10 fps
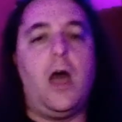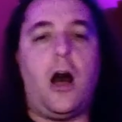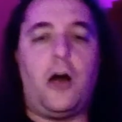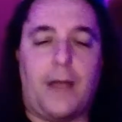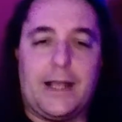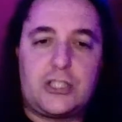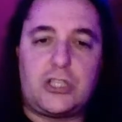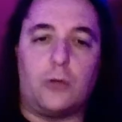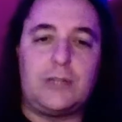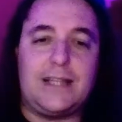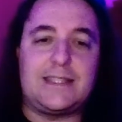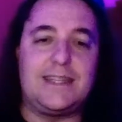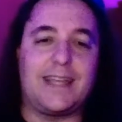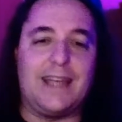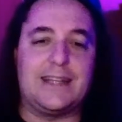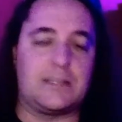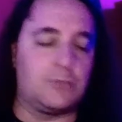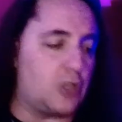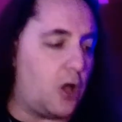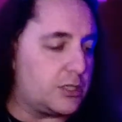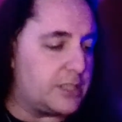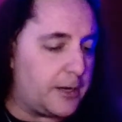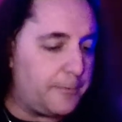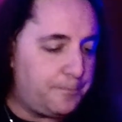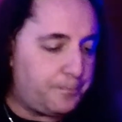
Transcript: All right, so let's dig into some songs here.